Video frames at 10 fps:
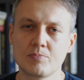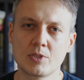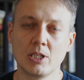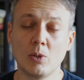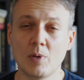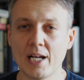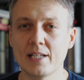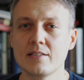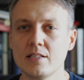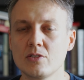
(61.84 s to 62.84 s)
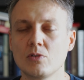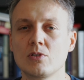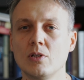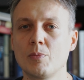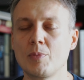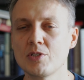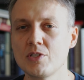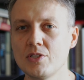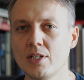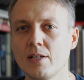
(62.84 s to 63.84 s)
slower access or slower
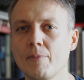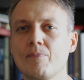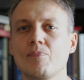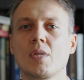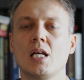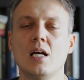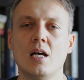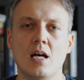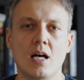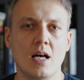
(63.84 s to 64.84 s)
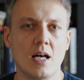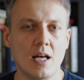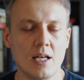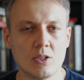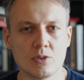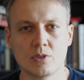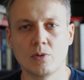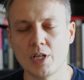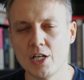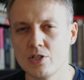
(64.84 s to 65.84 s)
processing, and also
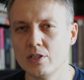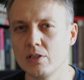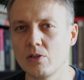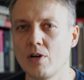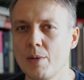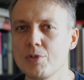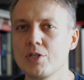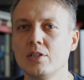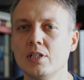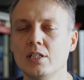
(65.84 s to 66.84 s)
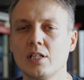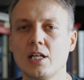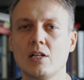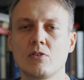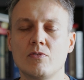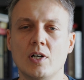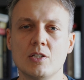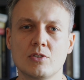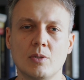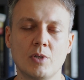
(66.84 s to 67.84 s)
occasional corruption in the catalog
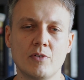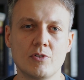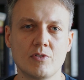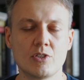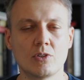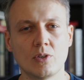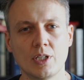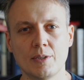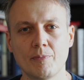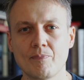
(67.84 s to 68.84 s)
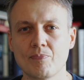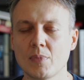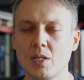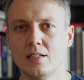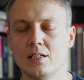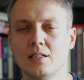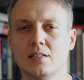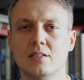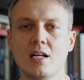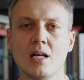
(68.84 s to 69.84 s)
files, so I would have to restore it.
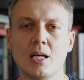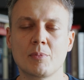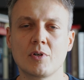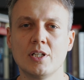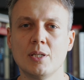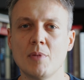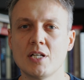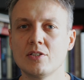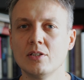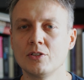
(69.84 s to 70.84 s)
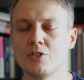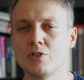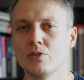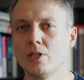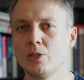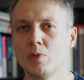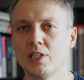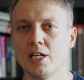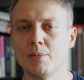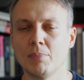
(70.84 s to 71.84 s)
Then I upgraded my Synology to
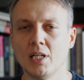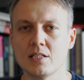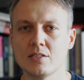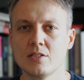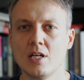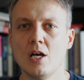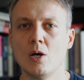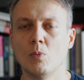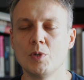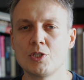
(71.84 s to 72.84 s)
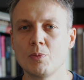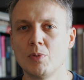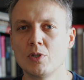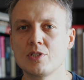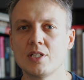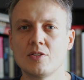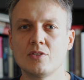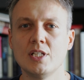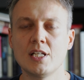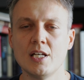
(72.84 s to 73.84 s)
918 Plus, which supports
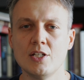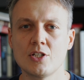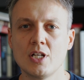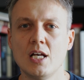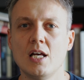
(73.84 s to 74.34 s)
SSD cache.